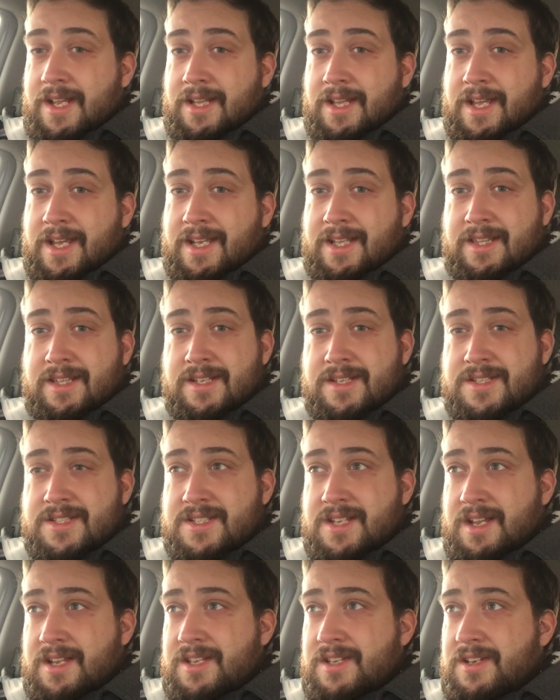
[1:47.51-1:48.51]
Like the
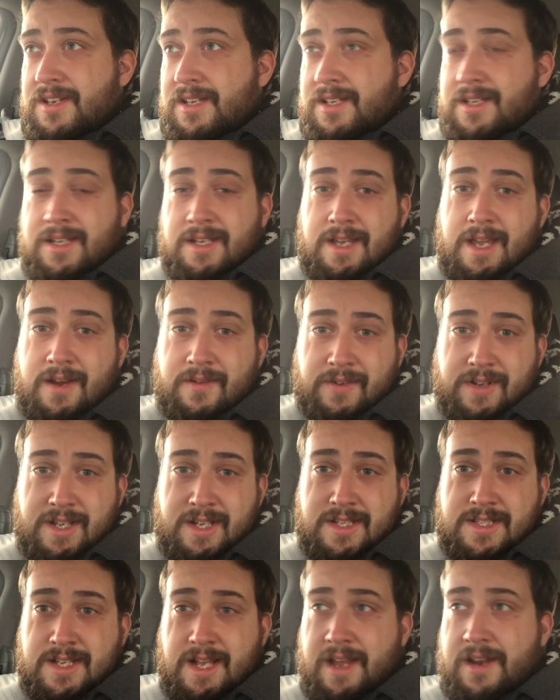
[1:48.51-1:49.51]
sun, you can't really,
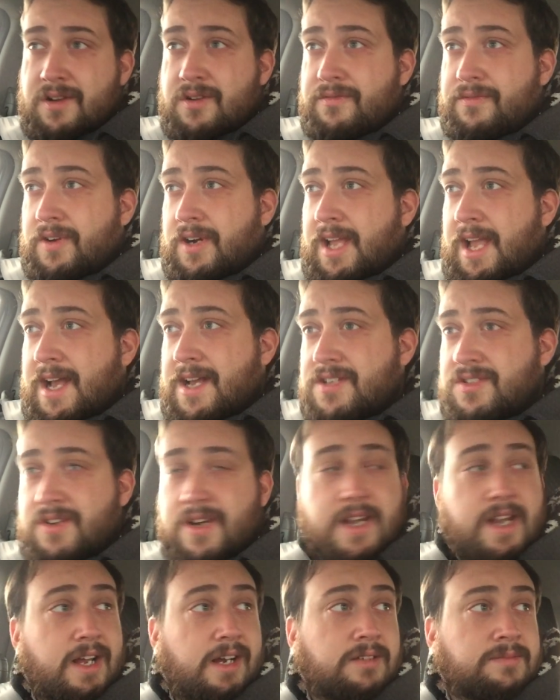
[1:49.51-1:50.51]
it's kind of overcast
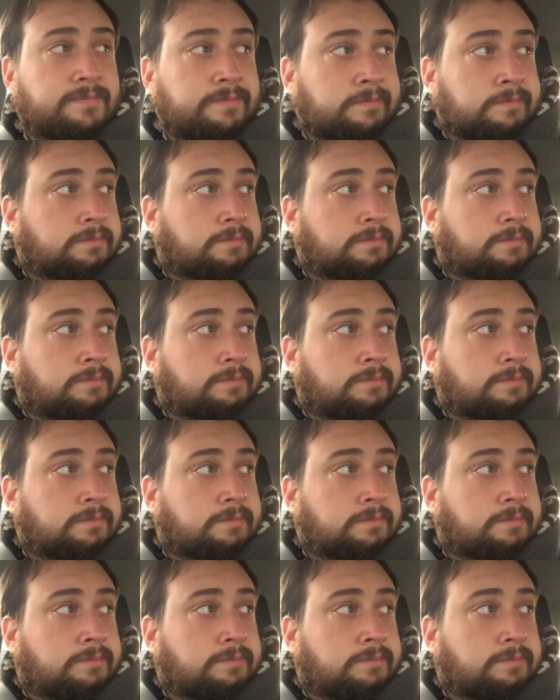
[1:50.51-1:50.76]
right now.